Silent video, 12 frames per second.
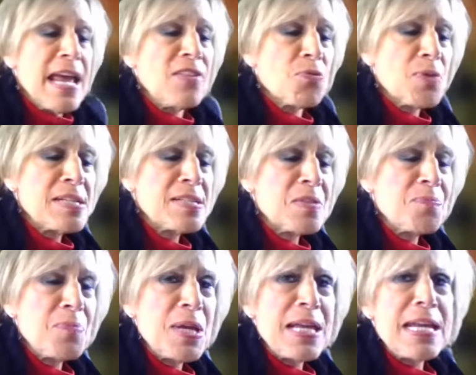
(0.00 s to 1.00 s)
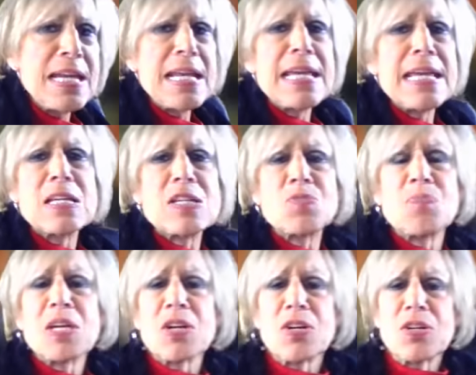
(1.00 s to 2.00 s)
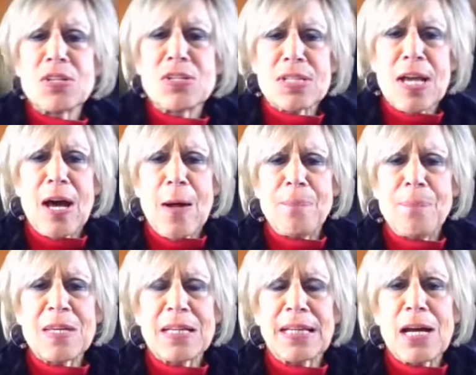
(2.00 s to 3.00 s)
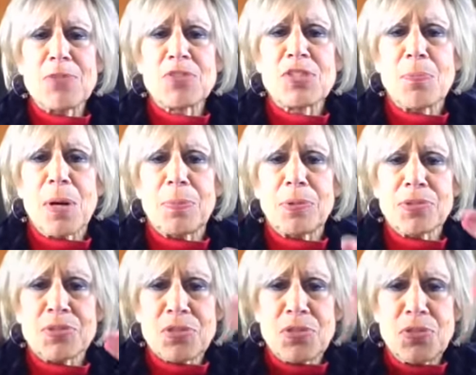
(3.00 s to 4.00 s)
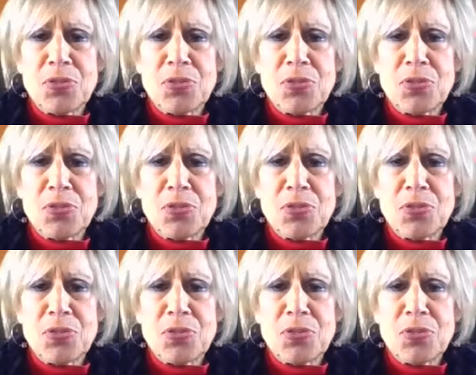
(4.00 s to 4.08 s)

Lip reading: And the reason being is because it allows the bubbles